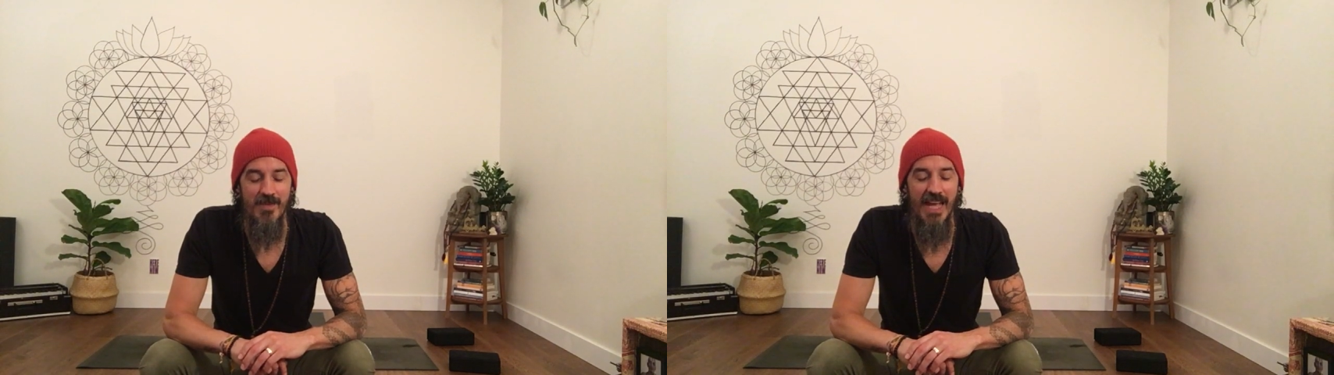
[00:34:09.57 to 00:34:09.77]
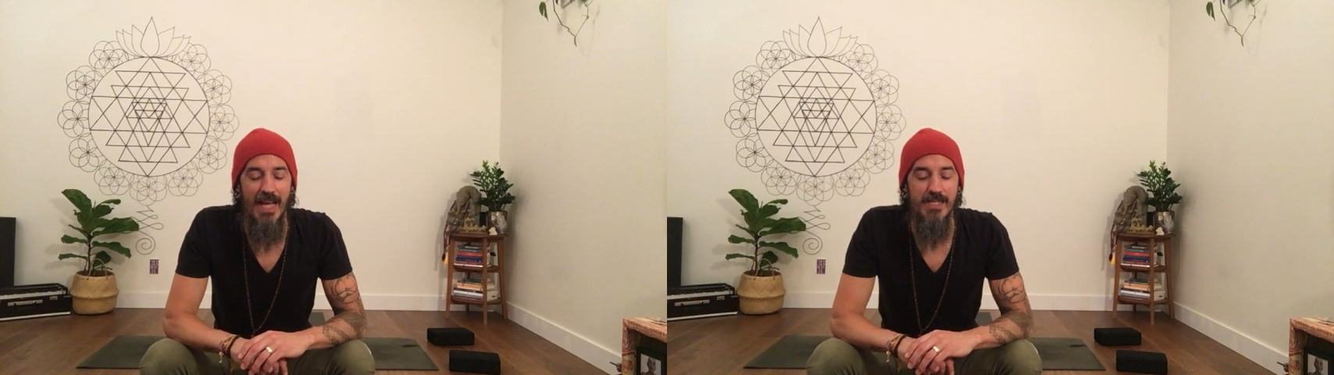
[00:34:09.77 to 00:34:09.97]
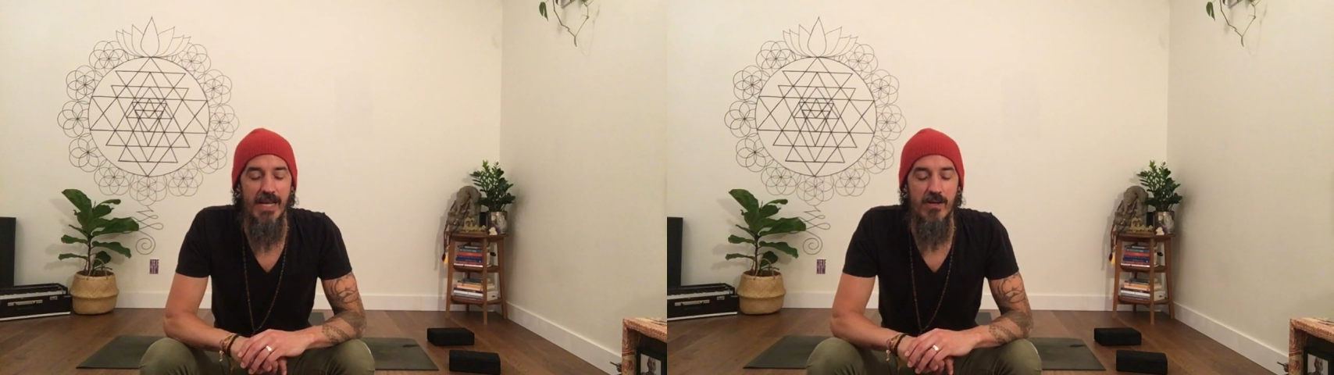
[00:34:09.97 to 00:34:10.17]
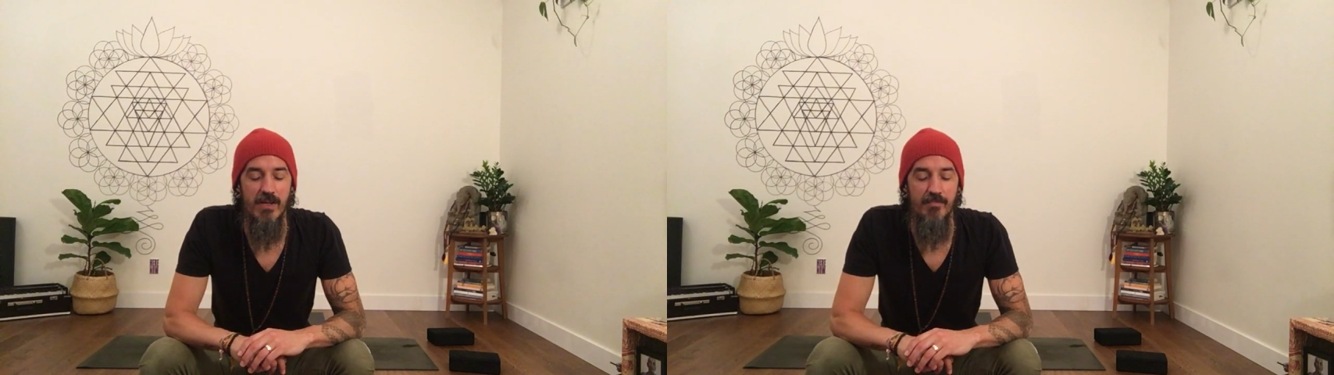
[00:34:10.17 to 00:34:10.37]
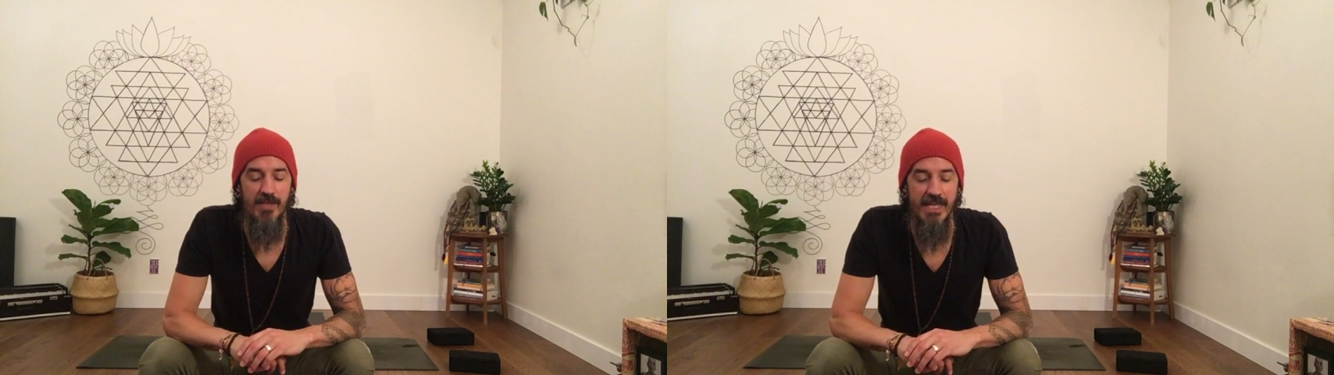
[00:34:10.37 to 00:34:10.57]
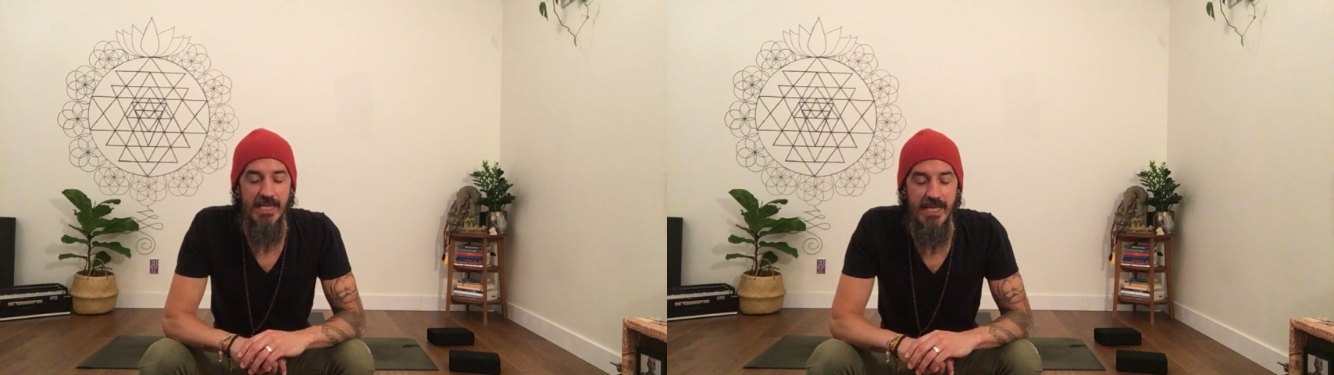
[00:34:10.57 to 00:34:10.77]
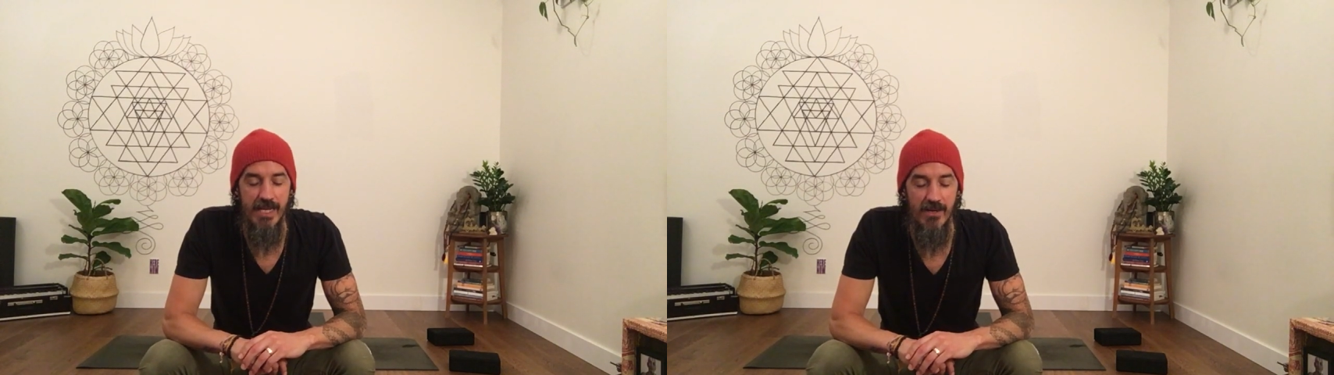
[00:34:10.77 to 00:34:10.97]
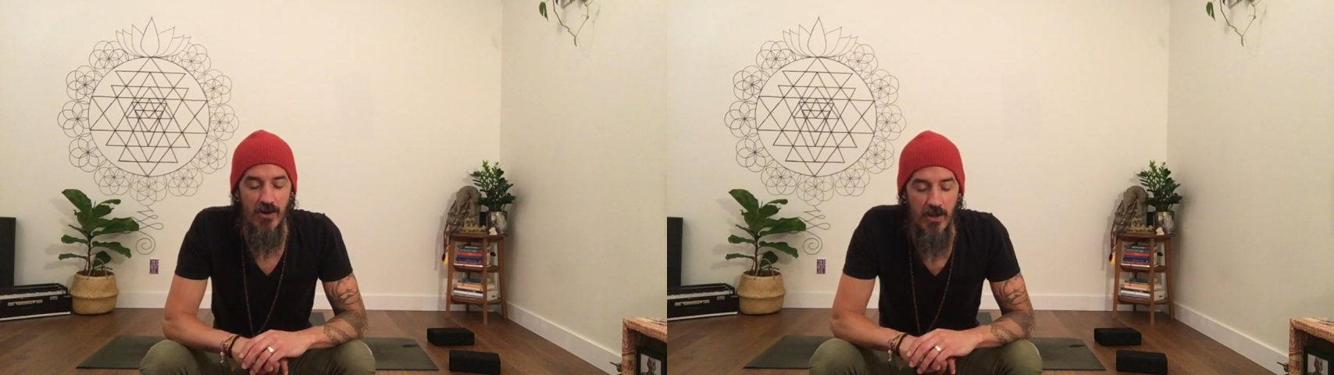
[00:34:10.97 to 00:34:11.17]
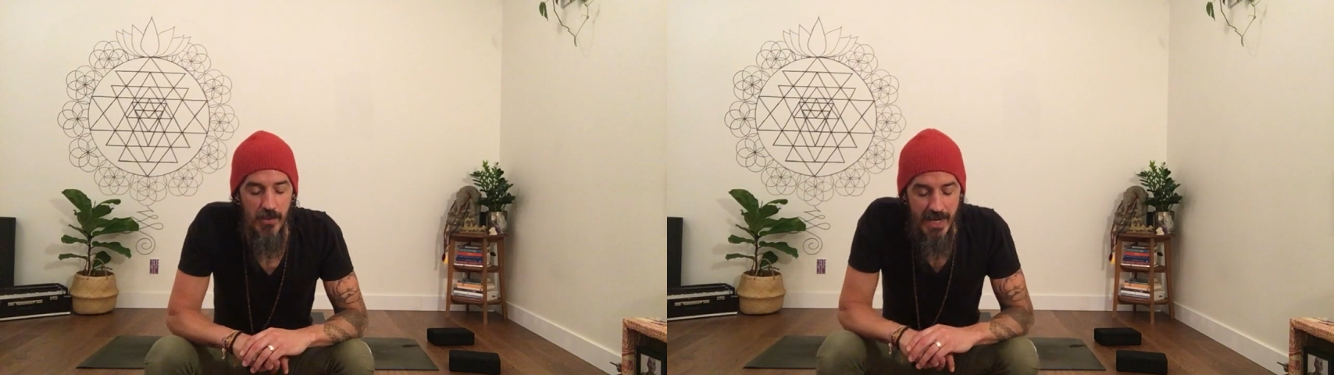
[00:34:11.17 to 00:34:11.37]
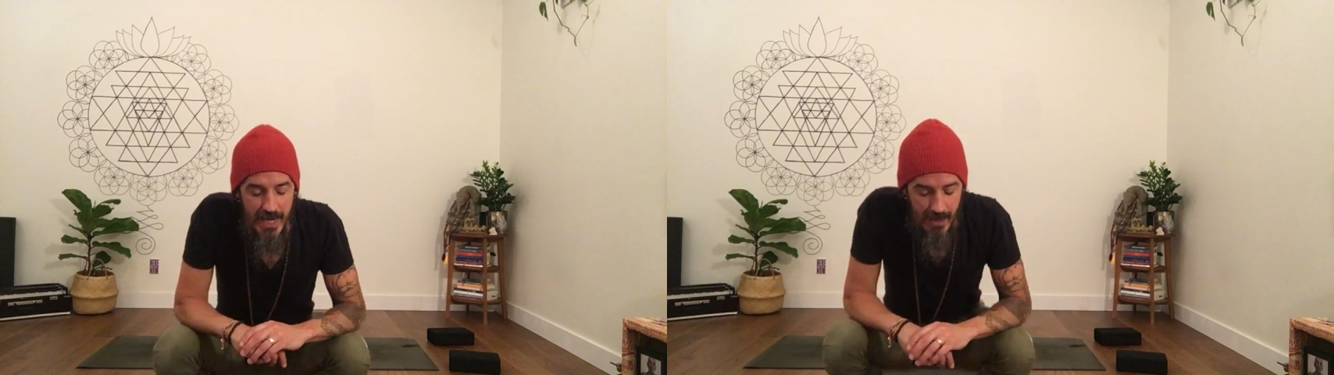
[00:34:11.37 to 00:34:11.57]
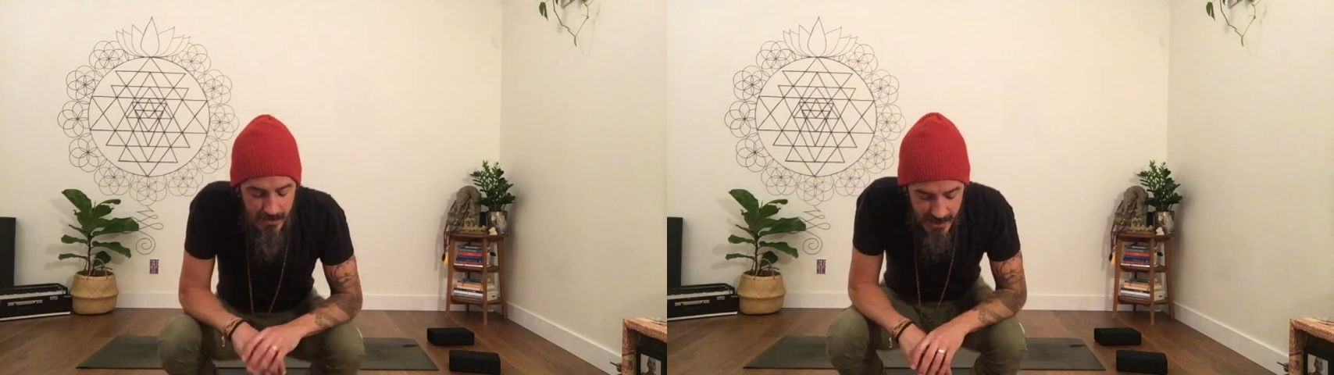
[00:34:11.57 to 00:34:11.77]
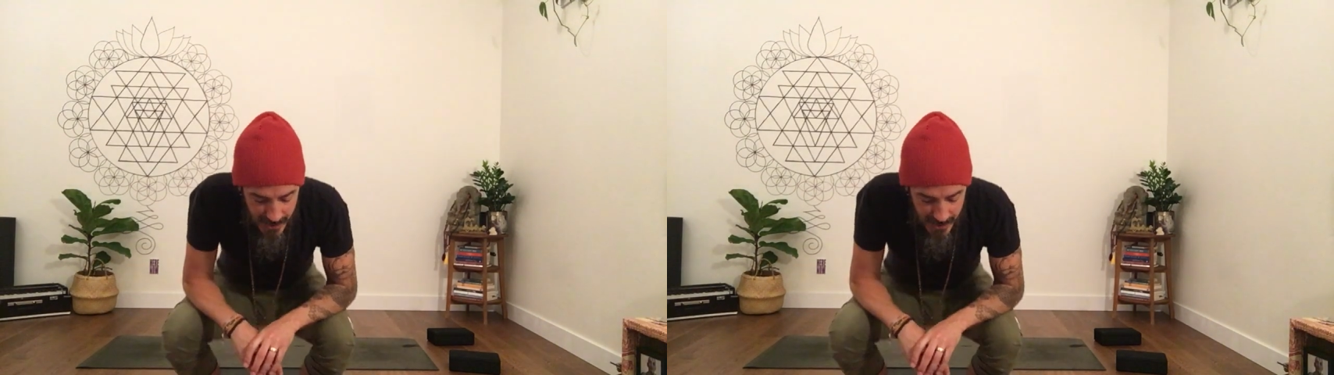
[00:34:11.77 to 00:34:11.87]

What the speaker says: Exhale completely here, all the way to empty.